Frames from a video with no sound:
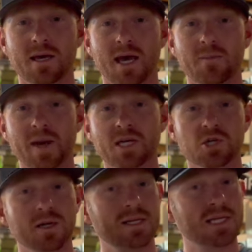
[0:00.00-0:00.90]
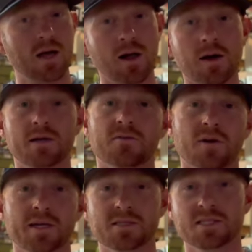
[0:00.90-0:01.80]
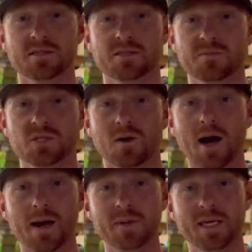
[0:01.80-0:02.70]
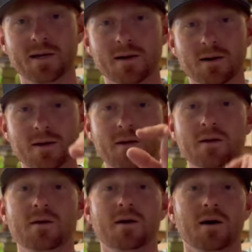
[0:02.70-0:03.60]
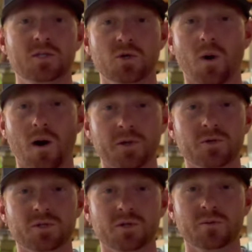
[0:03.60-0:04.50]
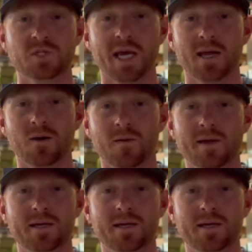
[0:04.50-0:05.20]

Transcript: and make sure to tell all your friends to subscribe here to our YouTube channel